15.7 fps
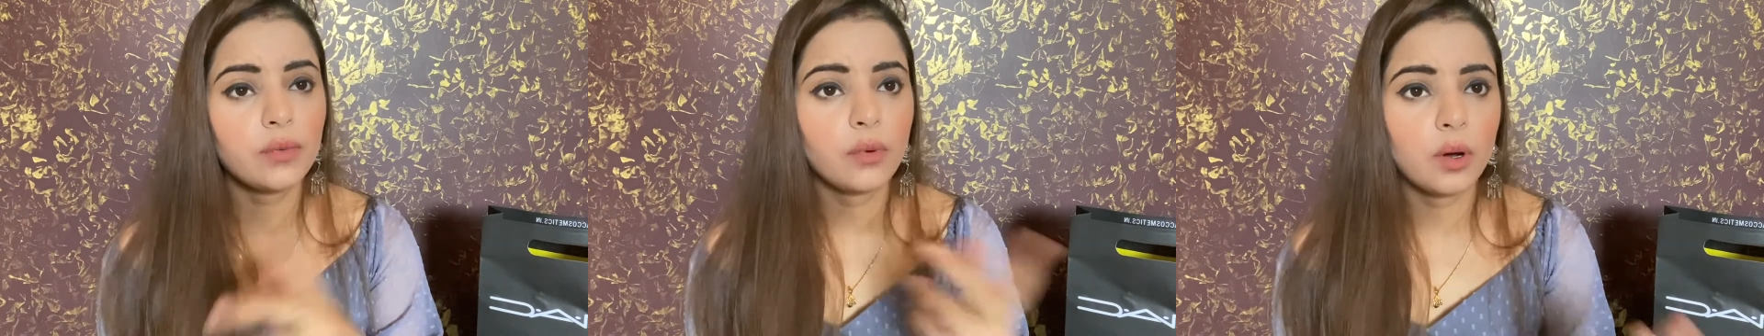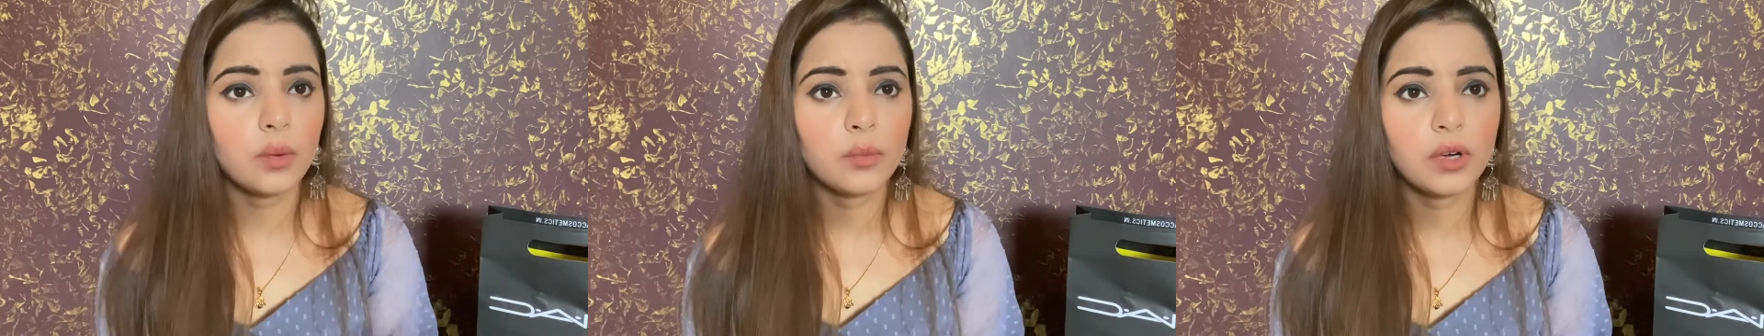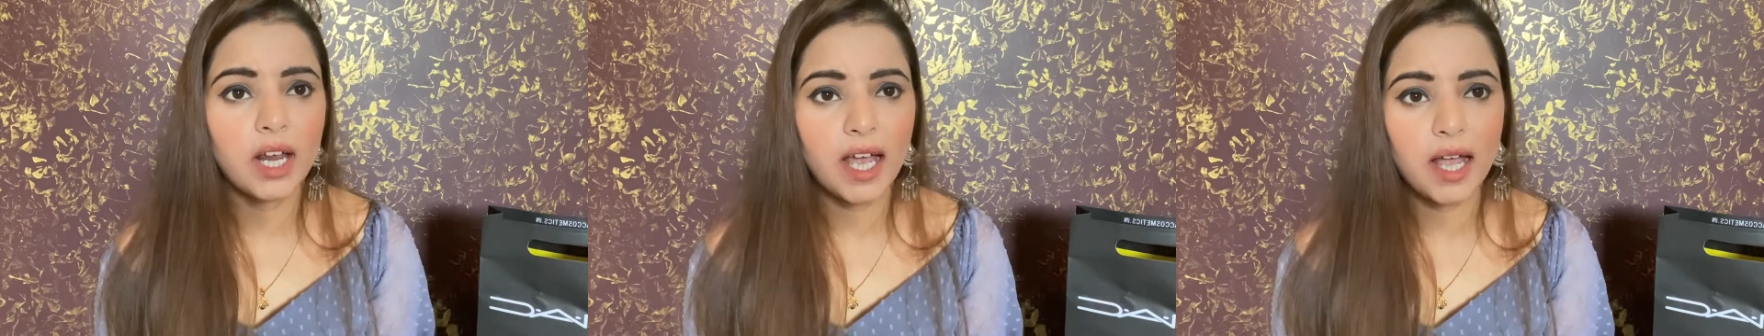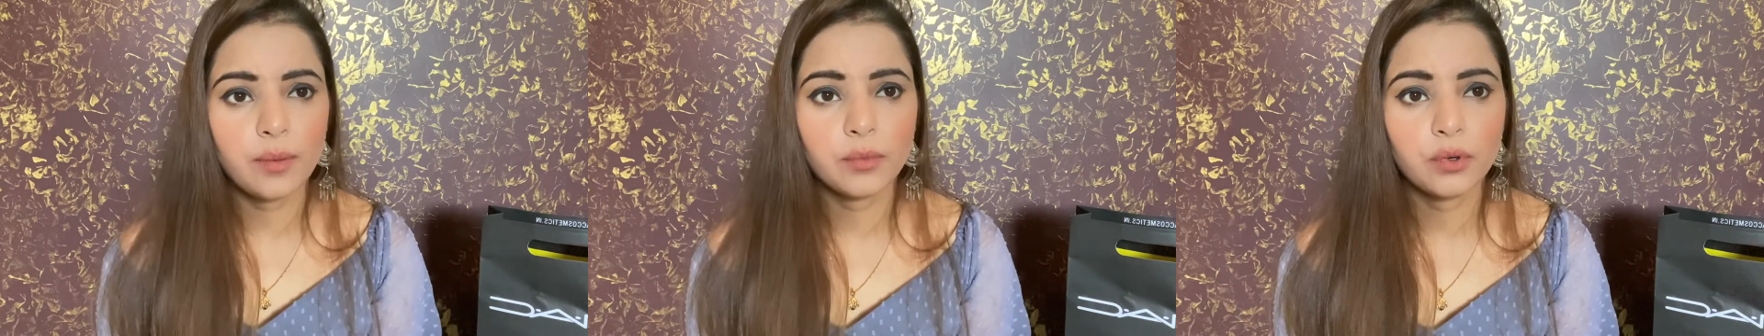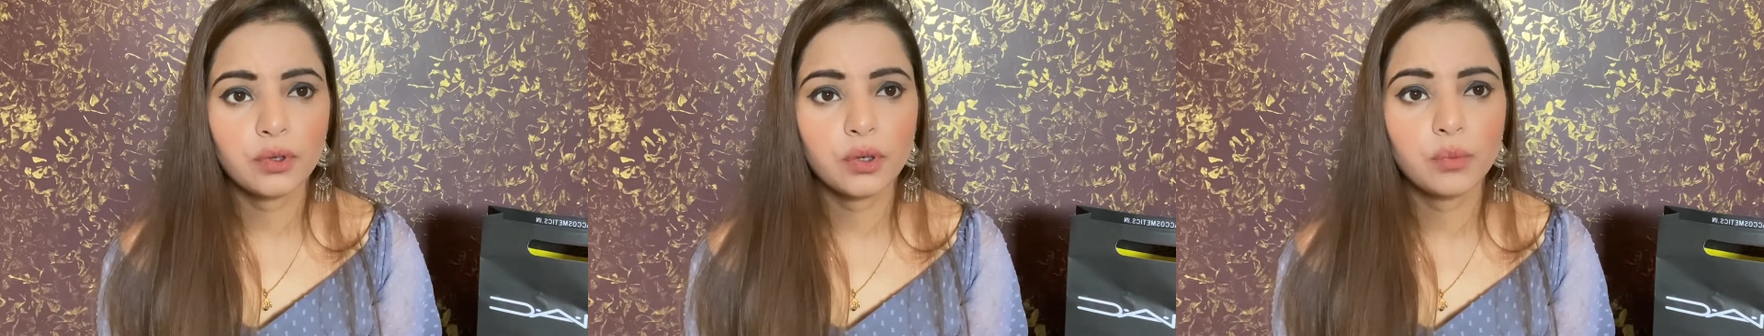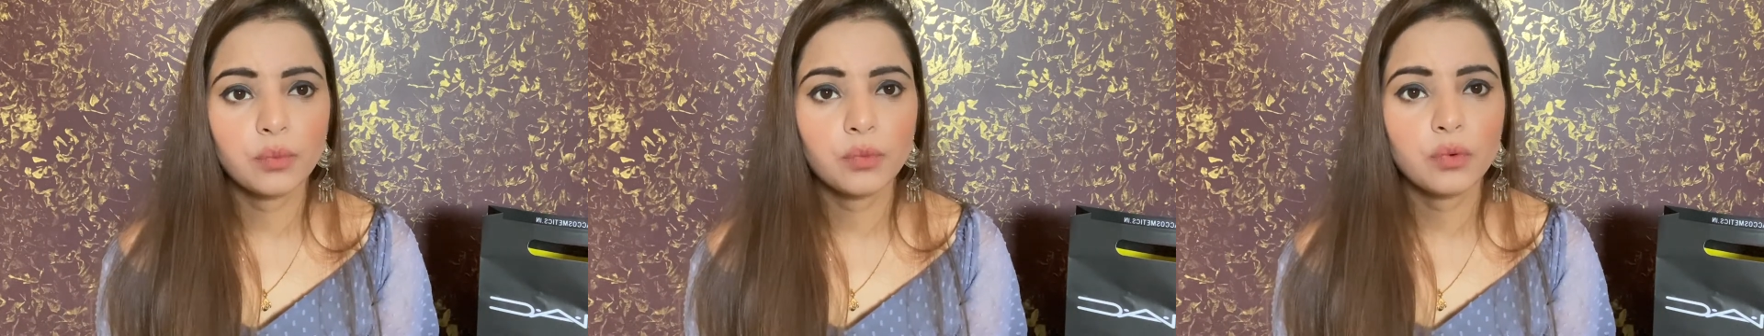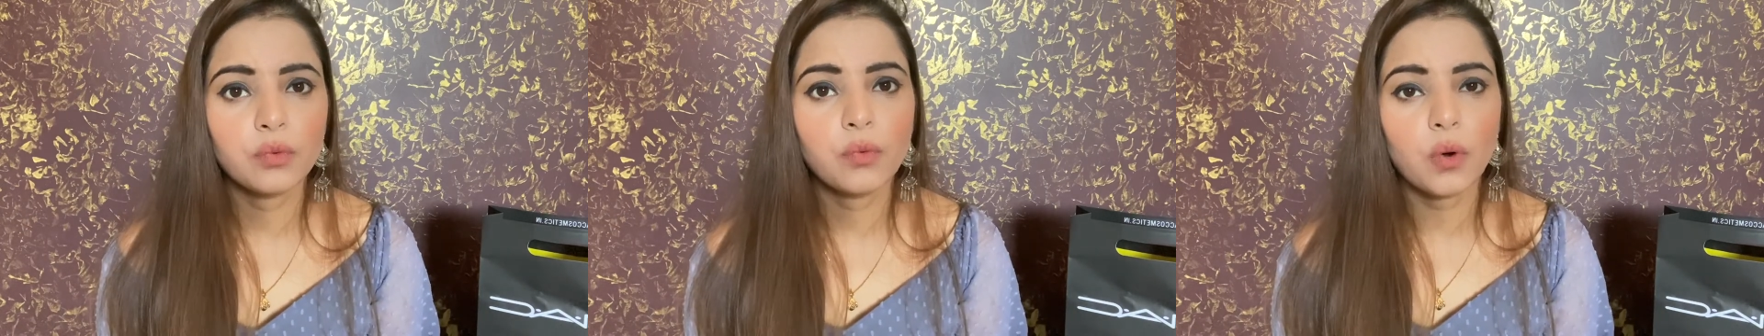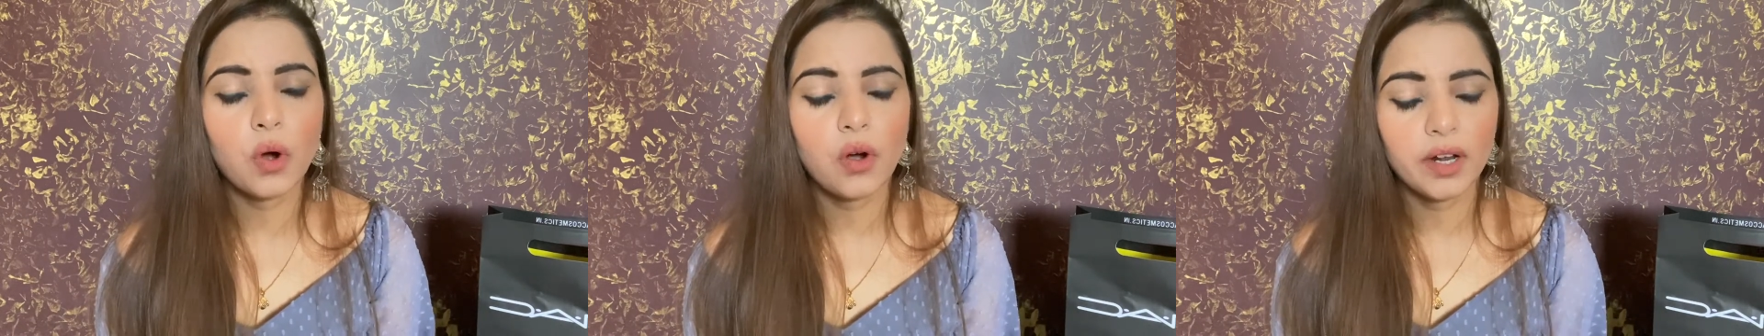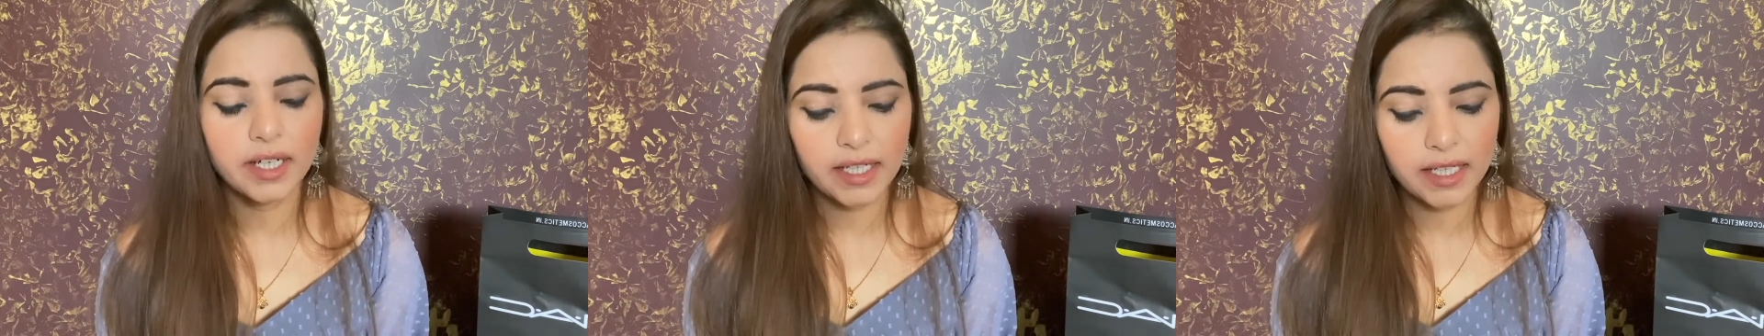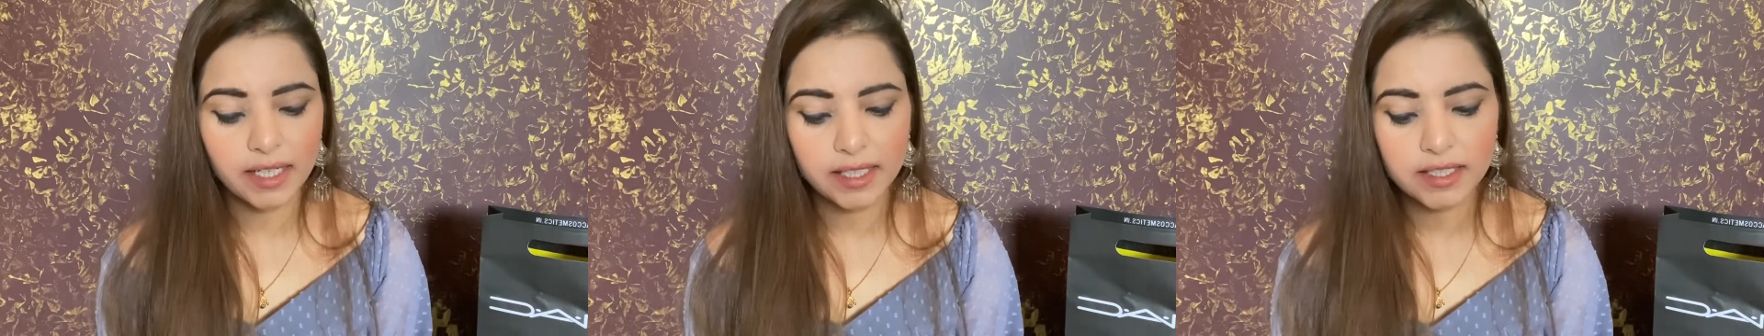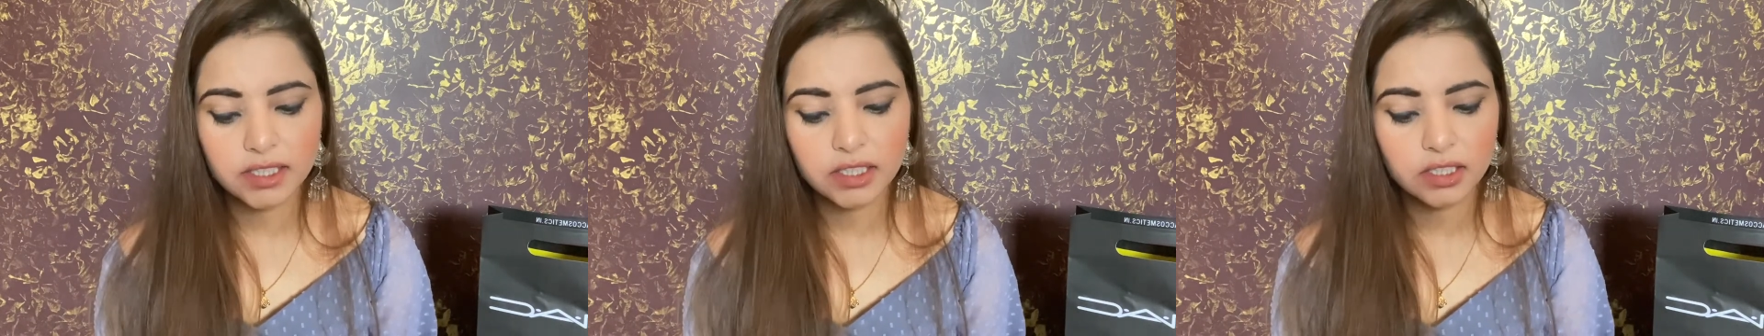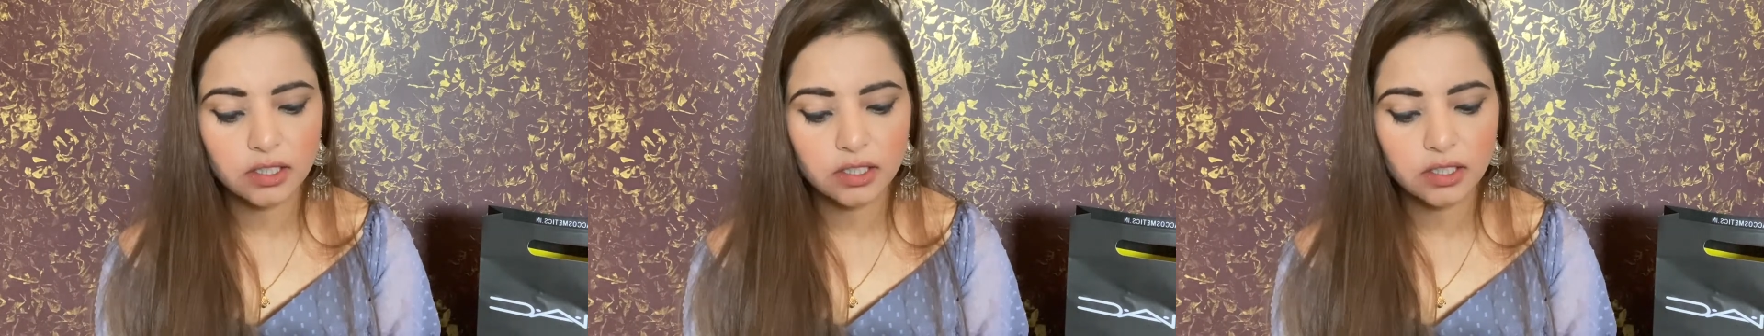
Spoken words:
formula I'm going to move on is